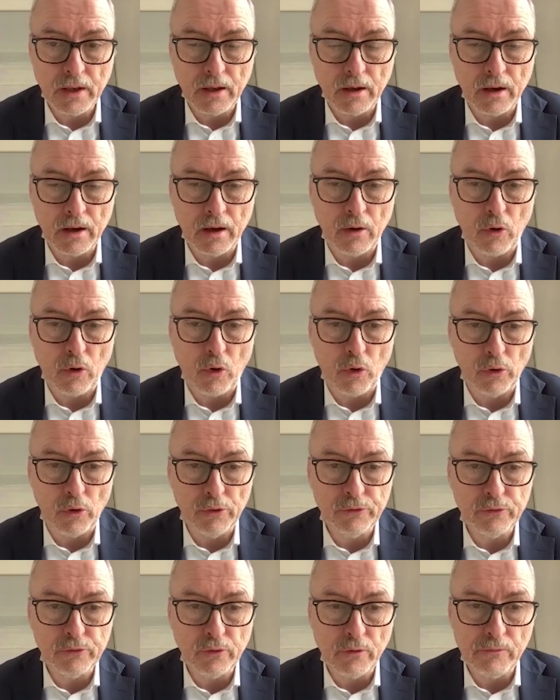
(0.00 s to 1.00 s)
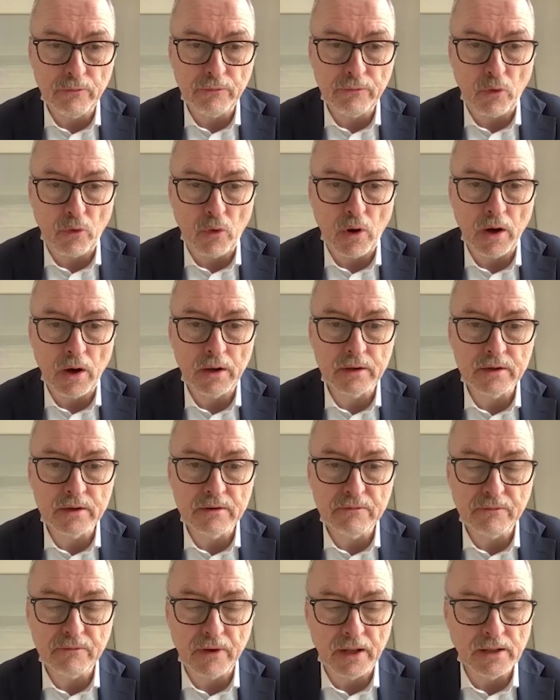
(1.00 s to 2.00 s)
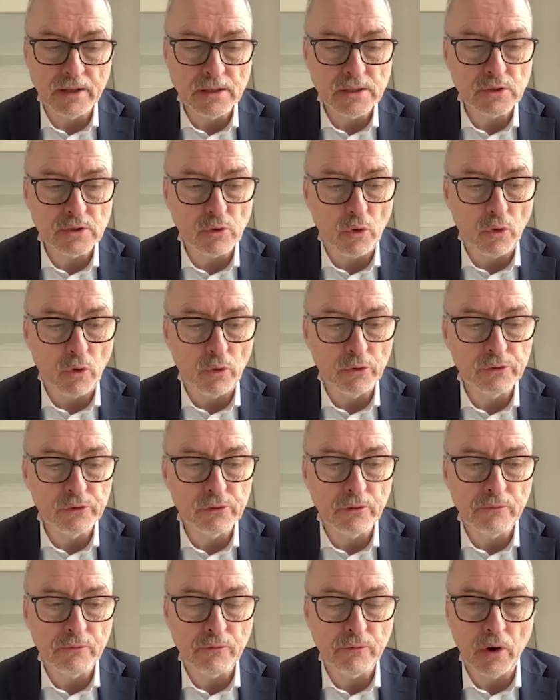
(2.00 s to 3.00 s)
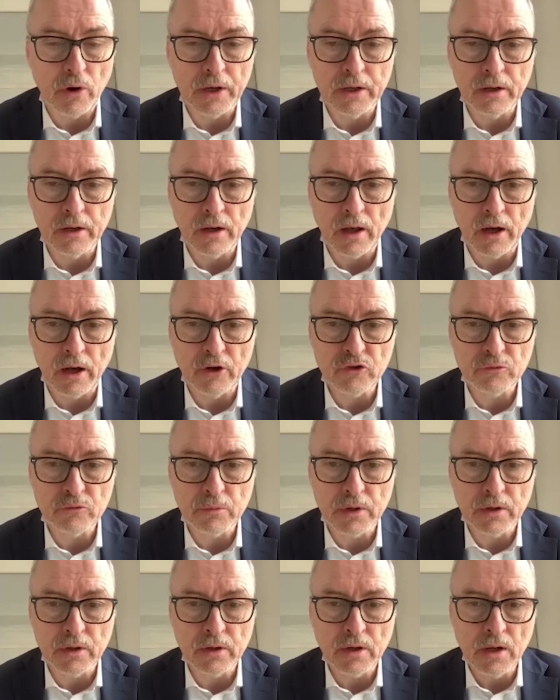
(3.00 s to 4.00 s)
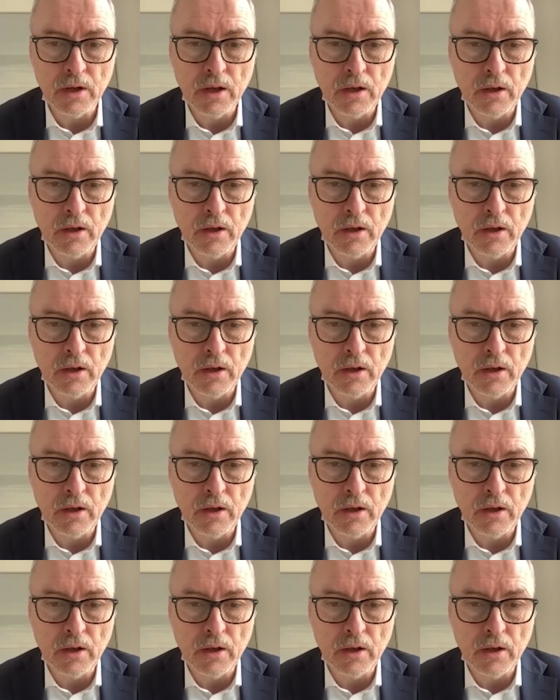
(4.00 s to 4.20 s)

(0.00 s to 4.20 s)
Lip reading: also for defense, also for enlargement.